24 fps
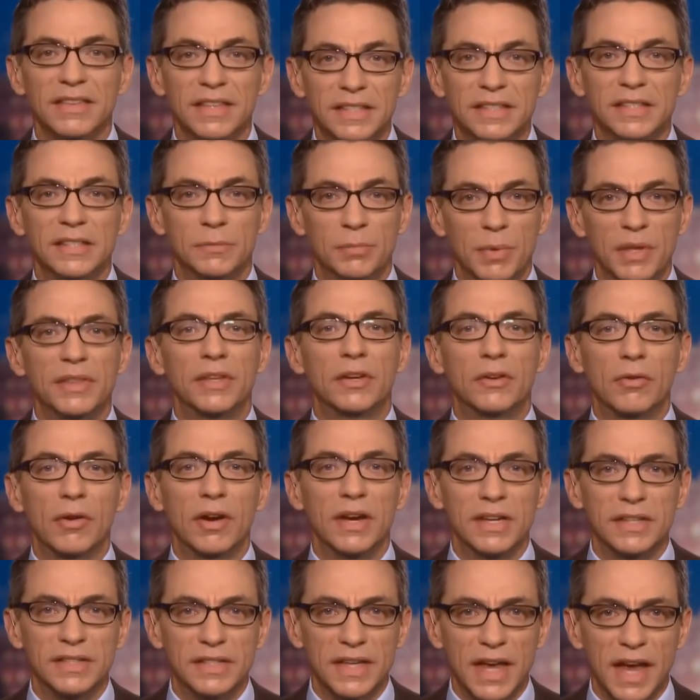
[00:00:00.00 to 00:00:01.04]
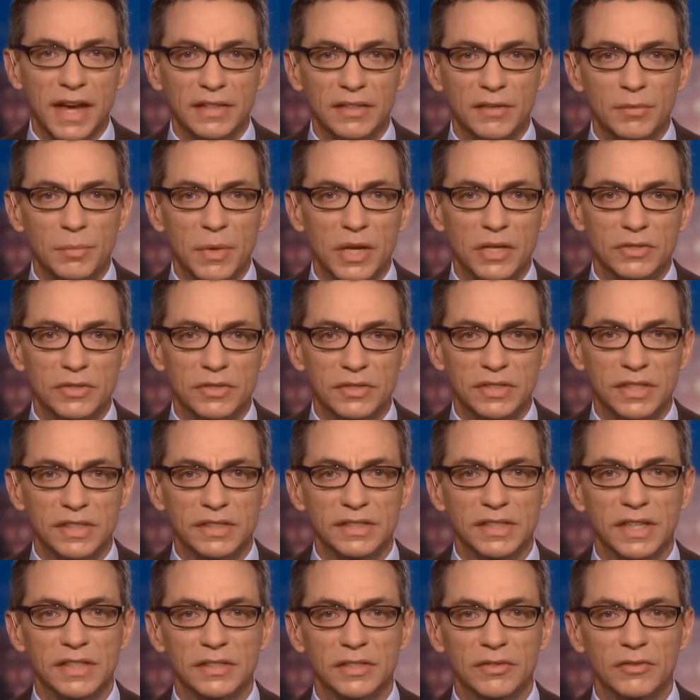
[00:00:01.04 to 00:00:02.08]
this has been the greatest active measure
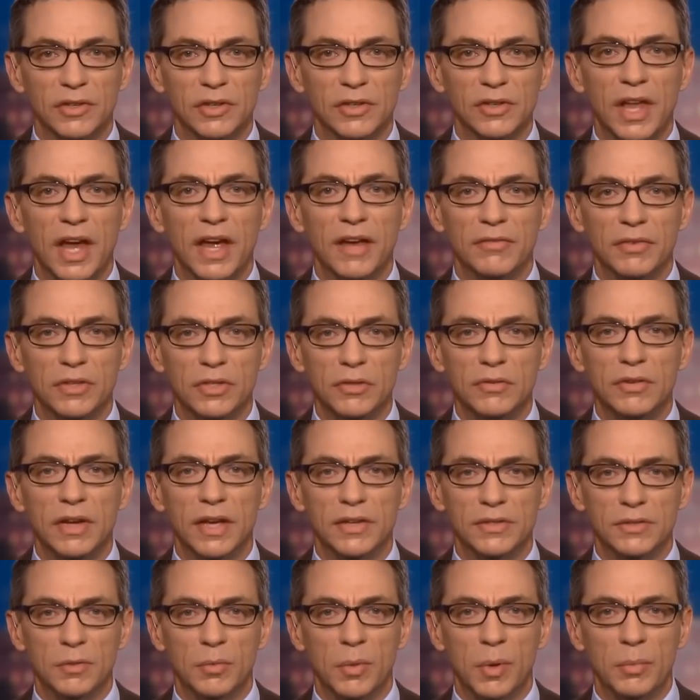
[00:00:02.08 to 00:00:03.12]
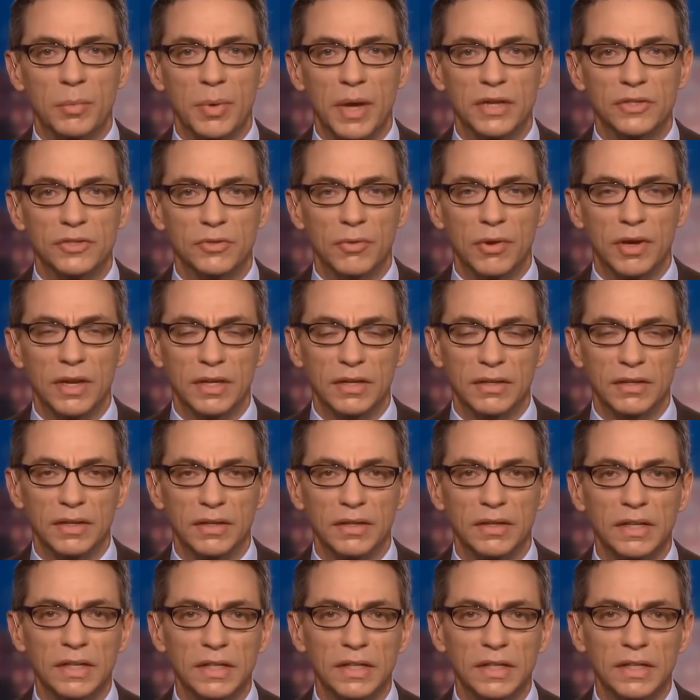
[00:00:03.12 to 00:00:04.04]
success of our life, and you guys are perpetuating it.